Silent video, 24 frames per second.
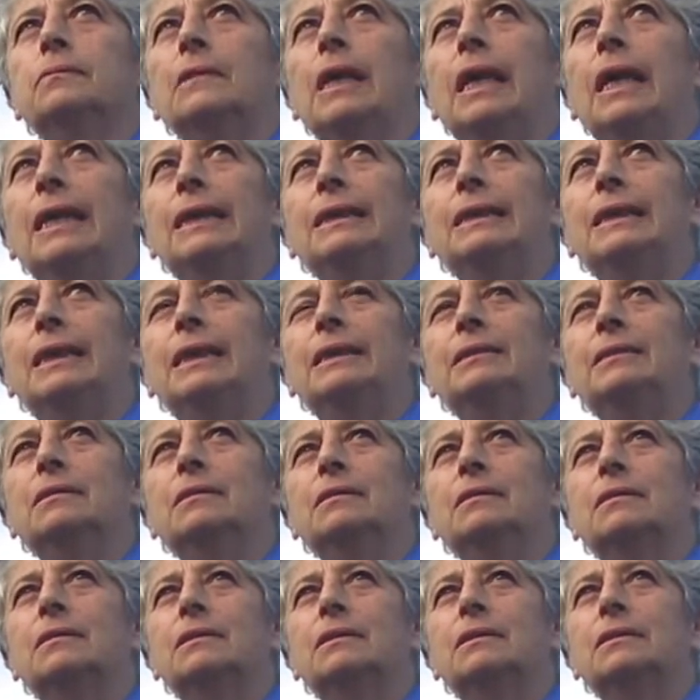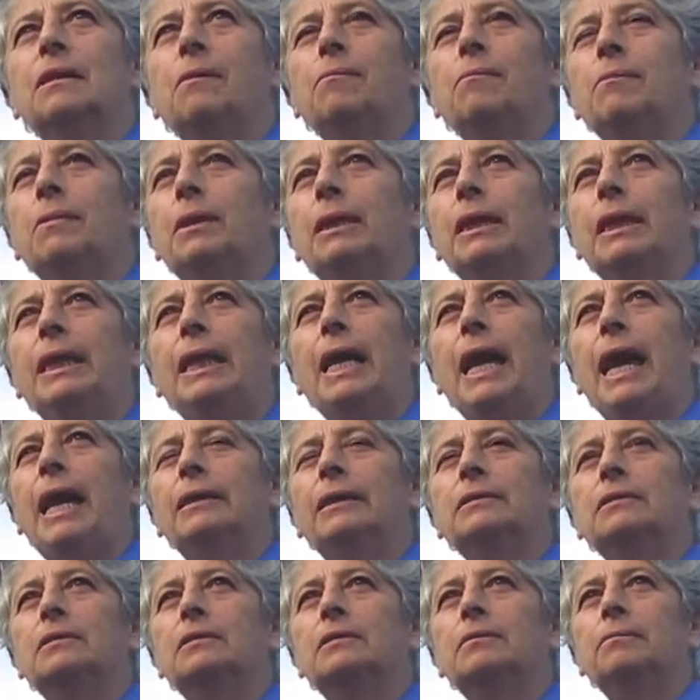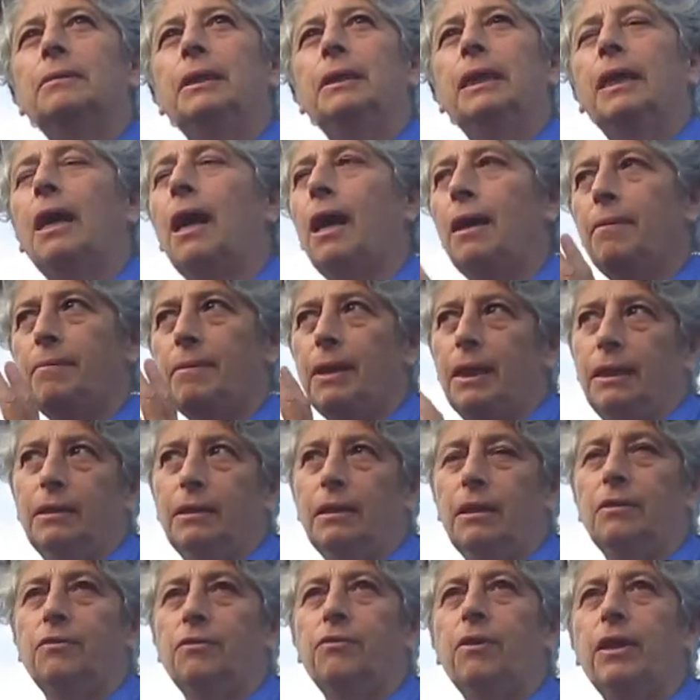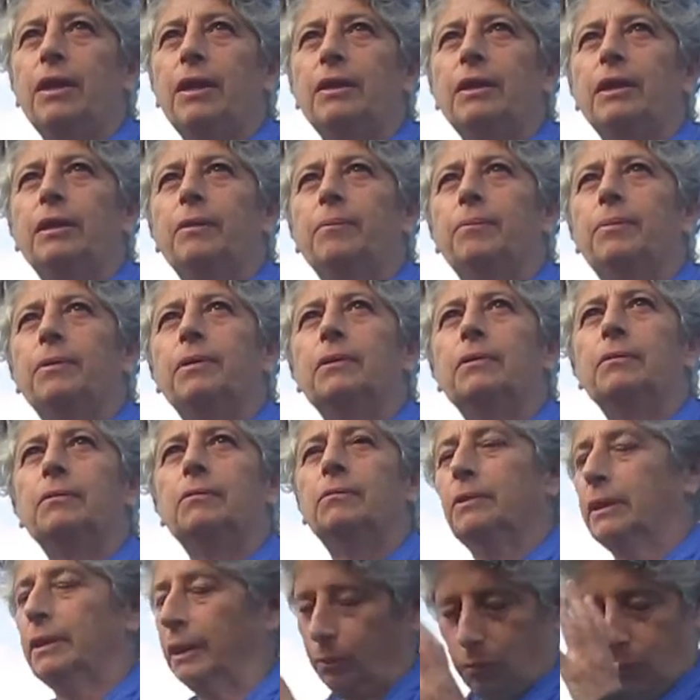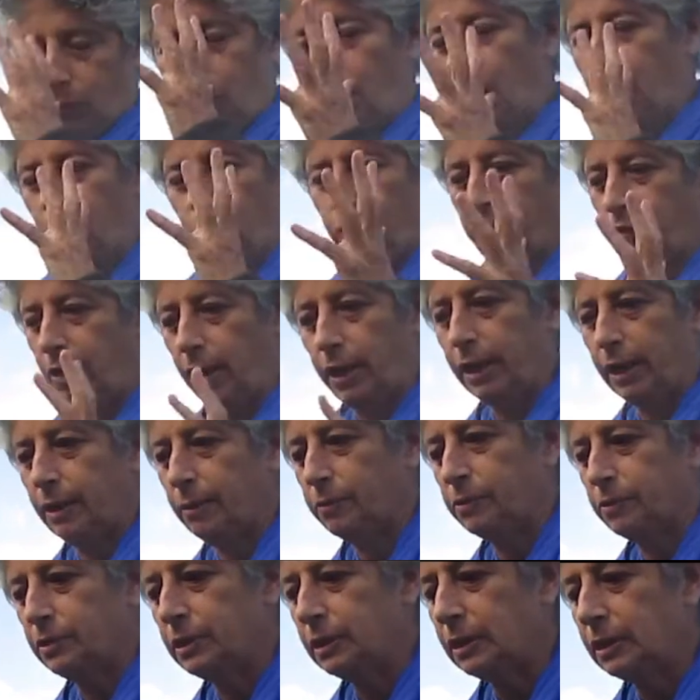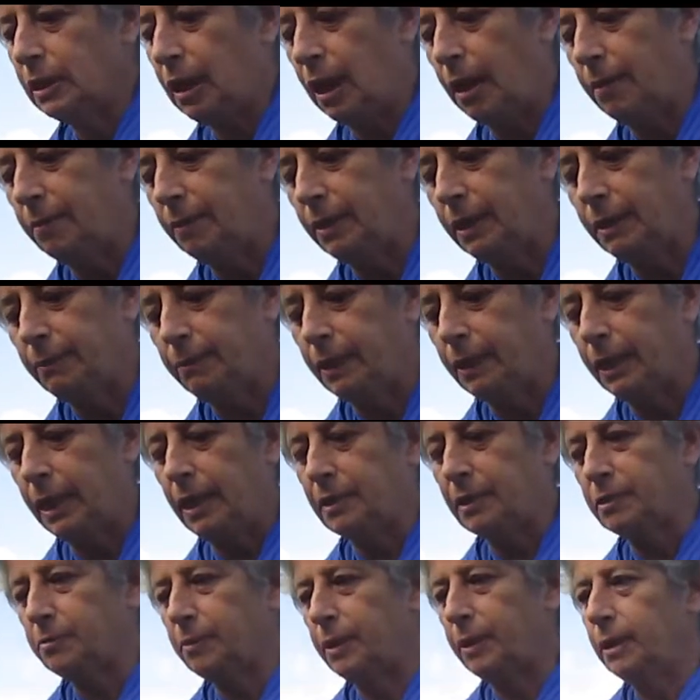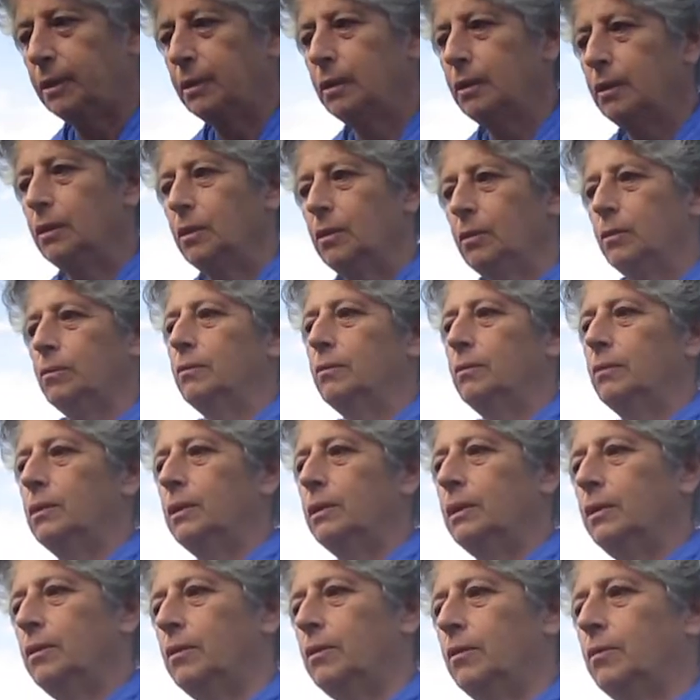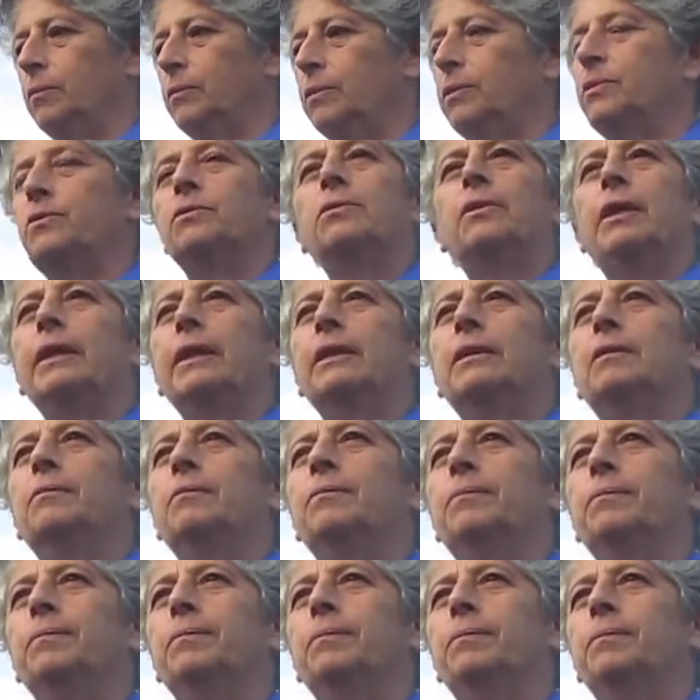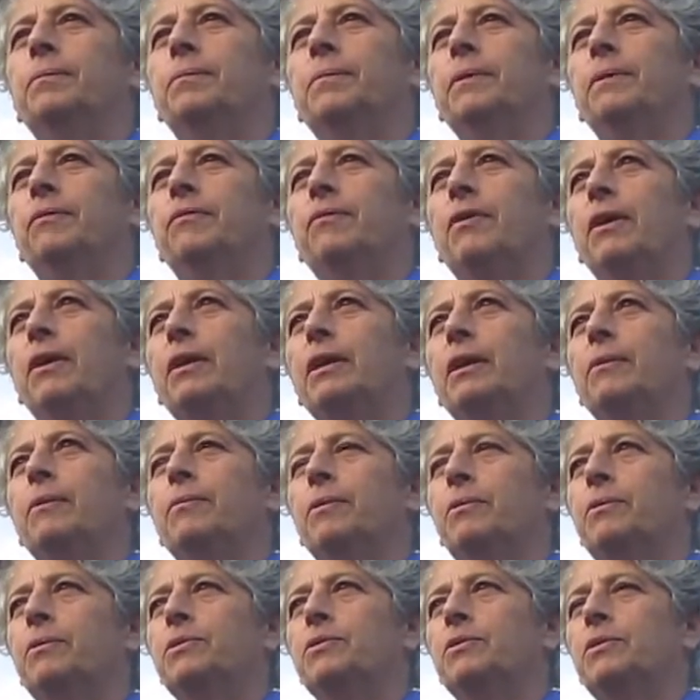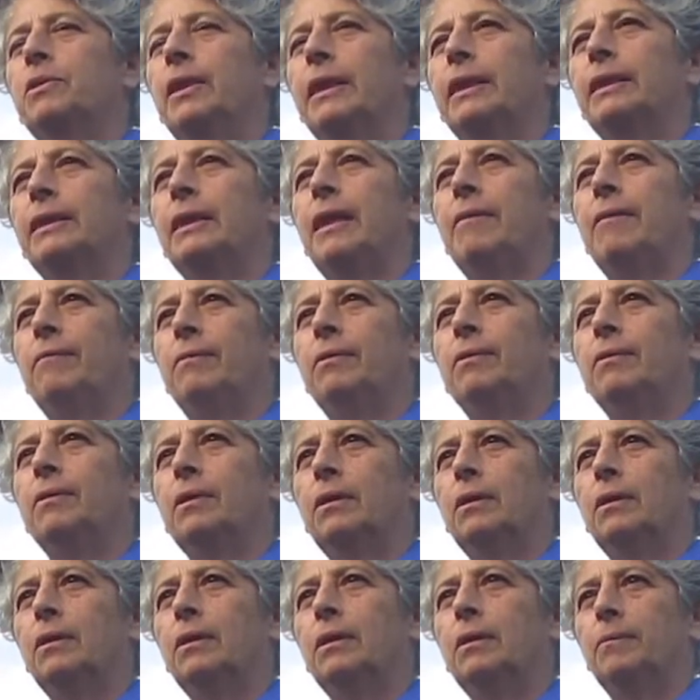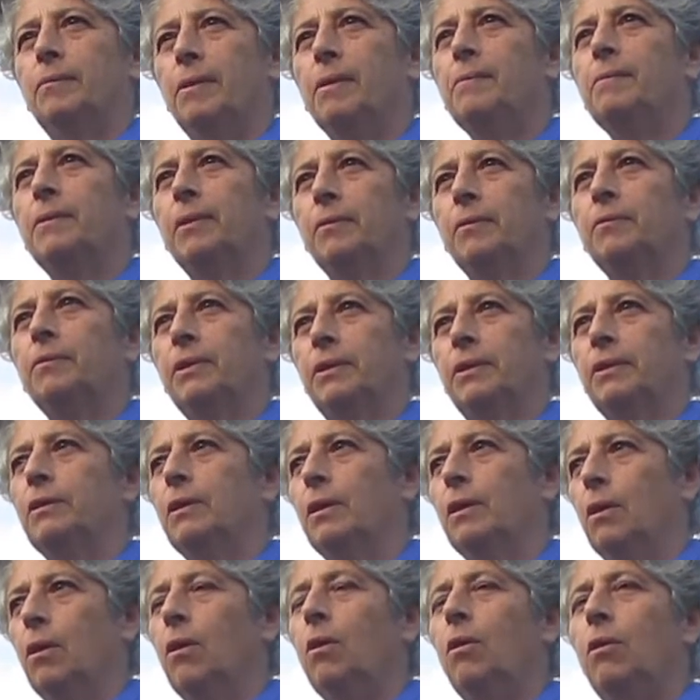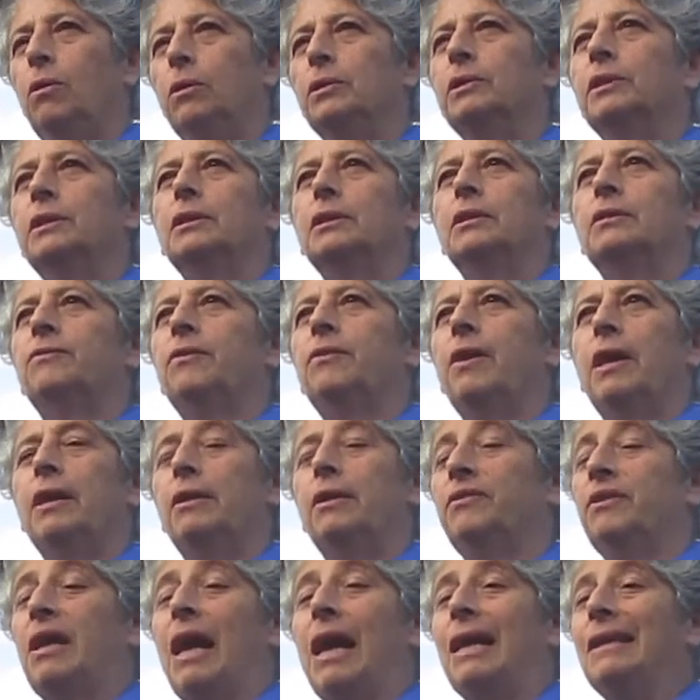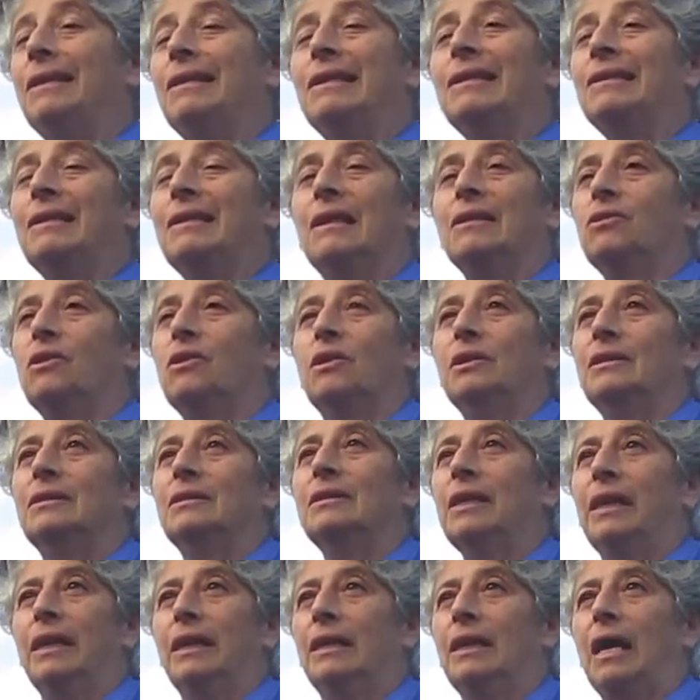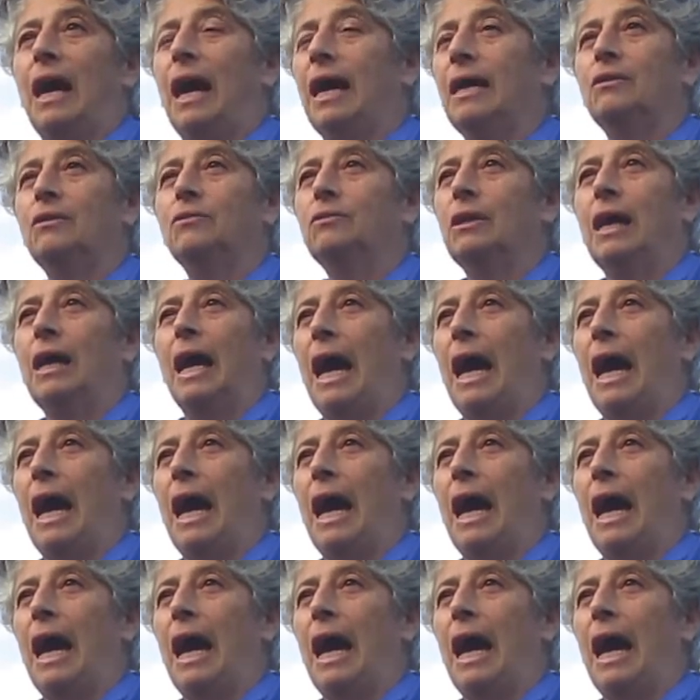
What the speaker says: and then somebody asked me, Jaime, the other firekeeper, there were no firekeepers at the time. Anybody asked me, would you like to be a firekeeper? Would you like to have a commitment with holding these fires? I think that's all he said. I don't